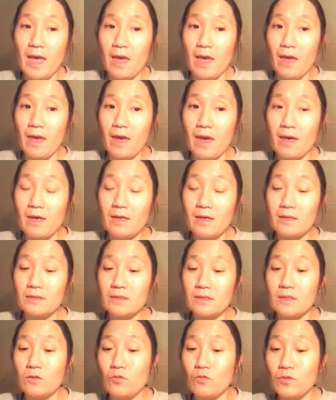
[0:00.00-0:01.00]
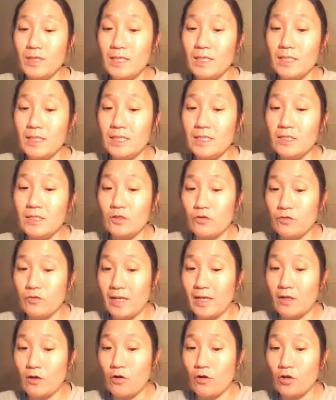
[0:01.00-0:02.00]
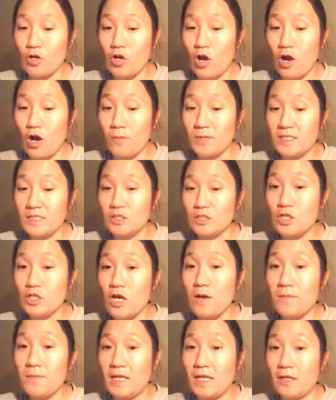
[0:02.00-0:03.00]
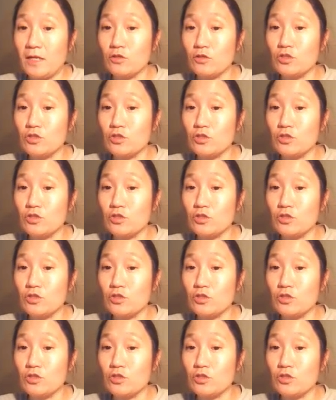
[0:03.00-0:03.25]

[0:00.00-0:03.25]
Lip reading: And we need to create our common denominator.